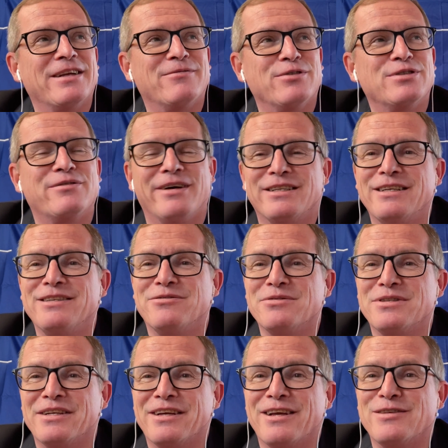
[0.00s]
It was quite
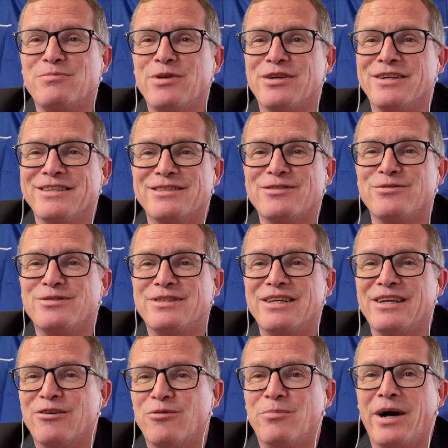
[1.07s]
interesting experience to
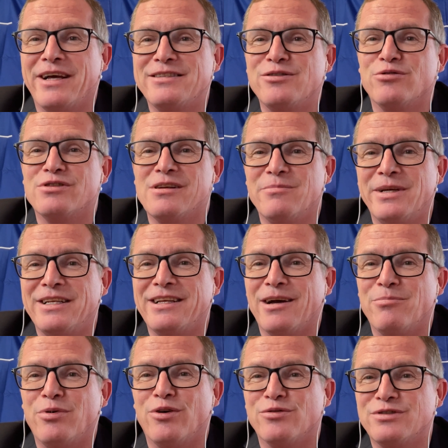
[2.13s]
see all my social media
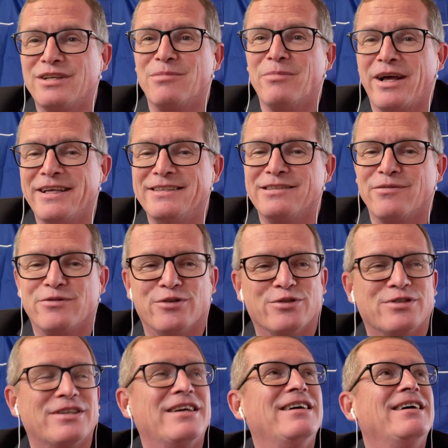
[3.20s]
posts and my
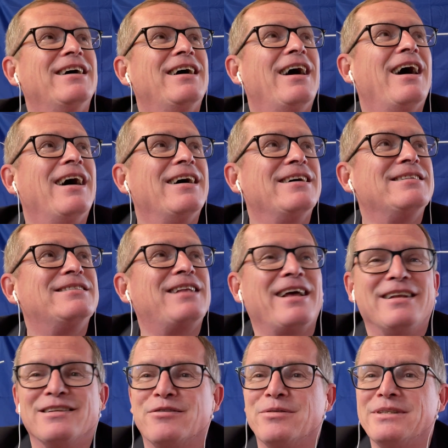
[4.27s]
interviews
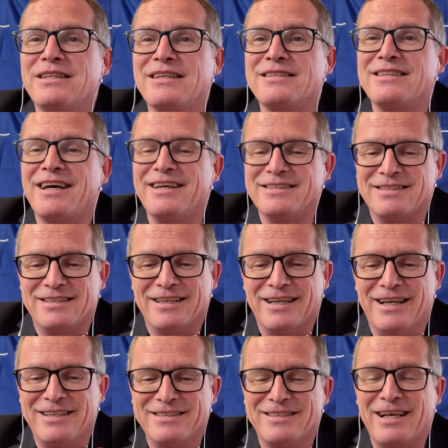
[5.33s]
then criticized
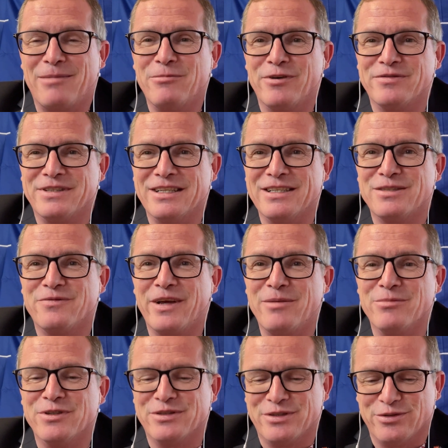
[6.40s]
some of these
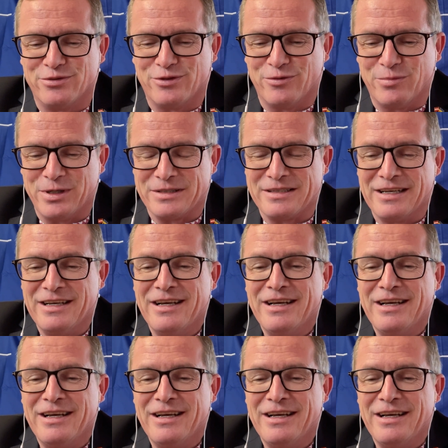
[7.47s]
famous YouTubers